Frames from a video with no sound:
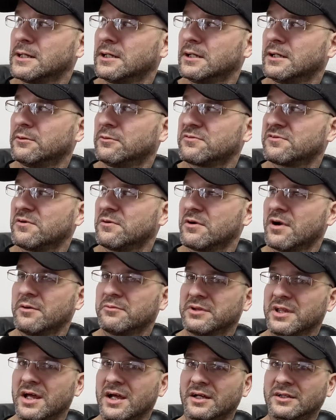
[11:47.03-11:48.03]
Uh, what's going on
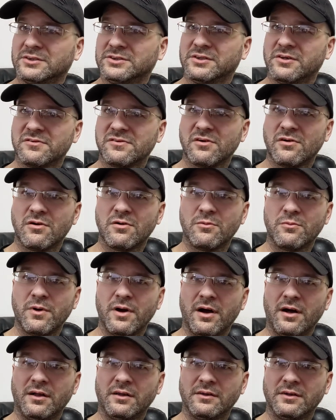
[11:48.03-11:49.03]
with that? And she goes, "Oh
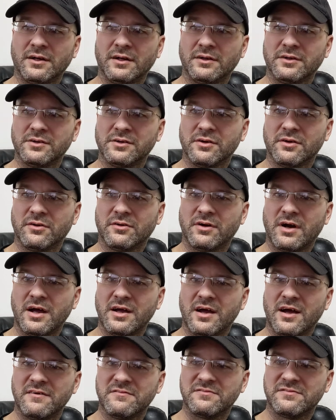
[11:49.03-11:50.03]
well, uh, you know,
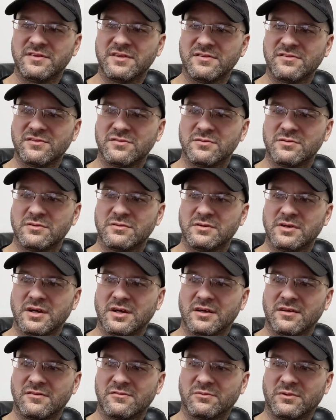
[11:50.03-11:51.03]
I have these two
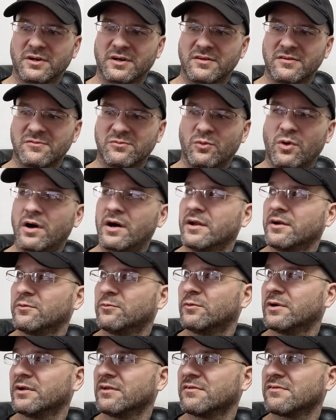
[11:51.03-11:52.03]
kids. One is one,
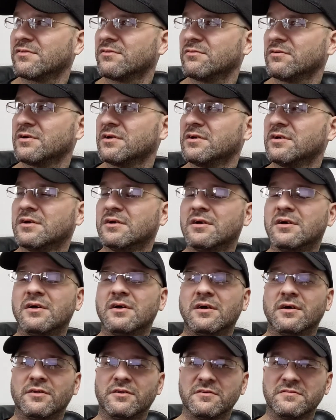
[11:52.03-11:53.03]
and one is three.
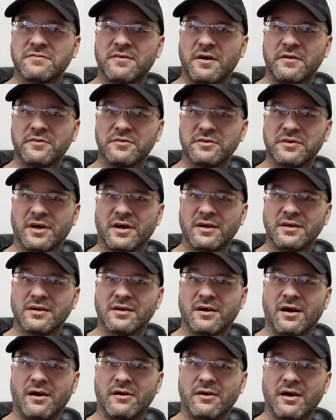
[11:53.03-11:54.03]
Their father died in
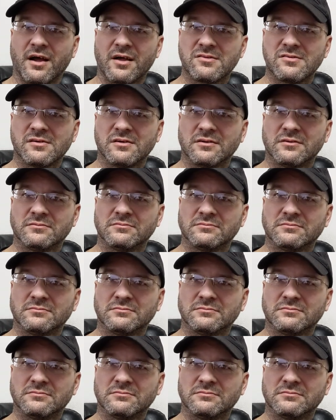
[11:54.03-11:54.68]
a car accident."